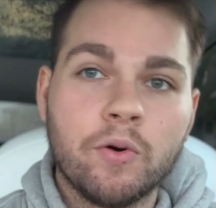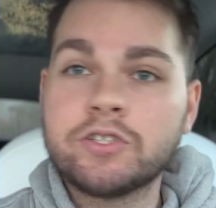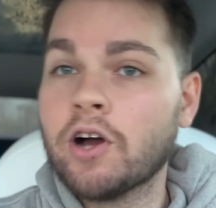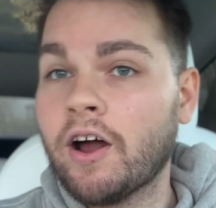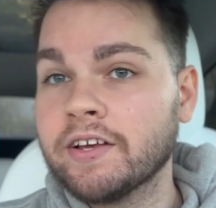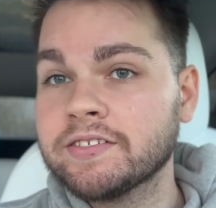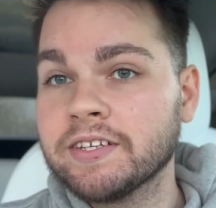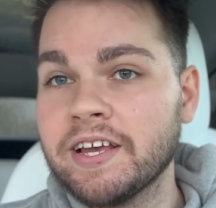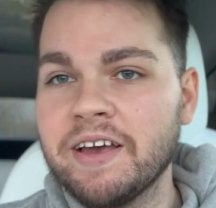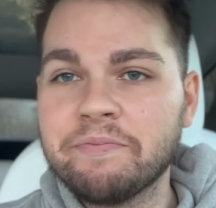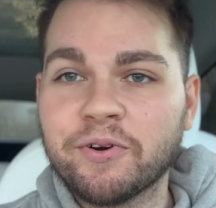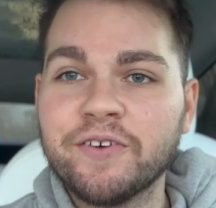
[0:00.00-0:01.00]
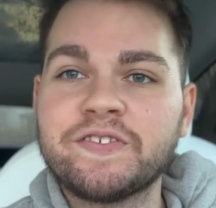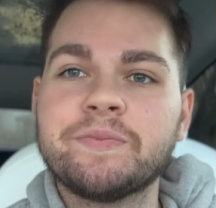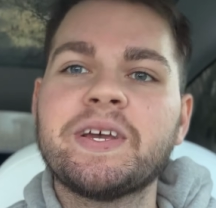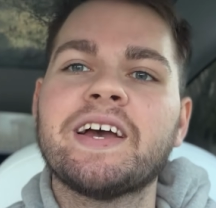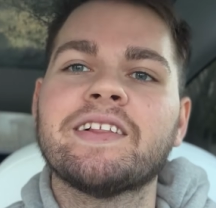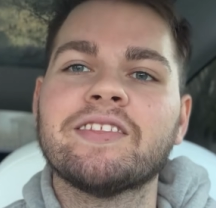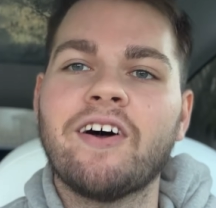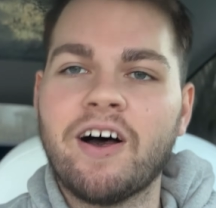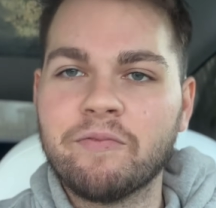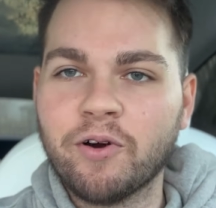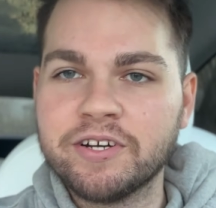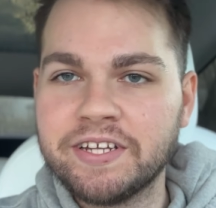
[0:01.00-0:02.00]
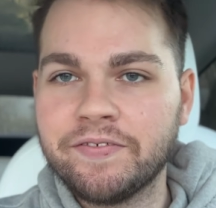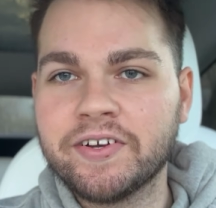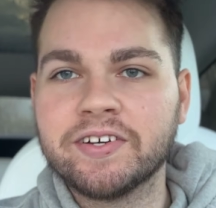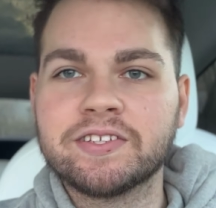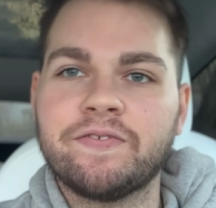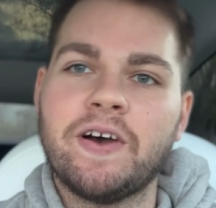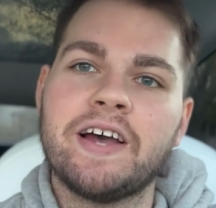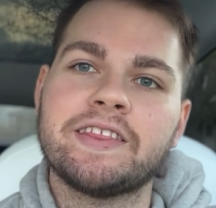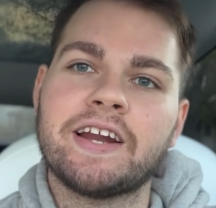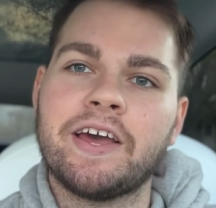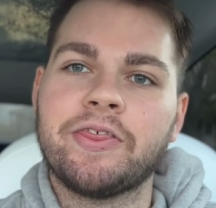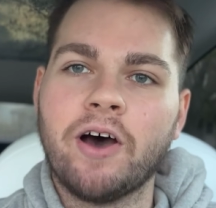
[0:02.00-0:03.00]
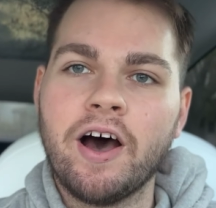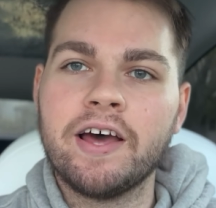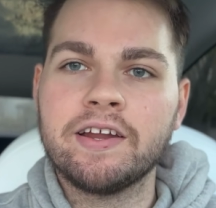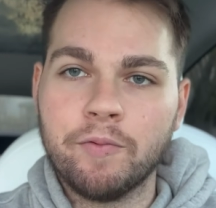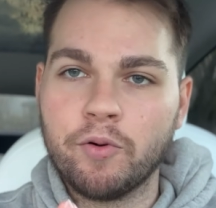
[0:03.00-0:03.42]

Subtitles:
which honestly proved to be a lot more difficult to find than I thought.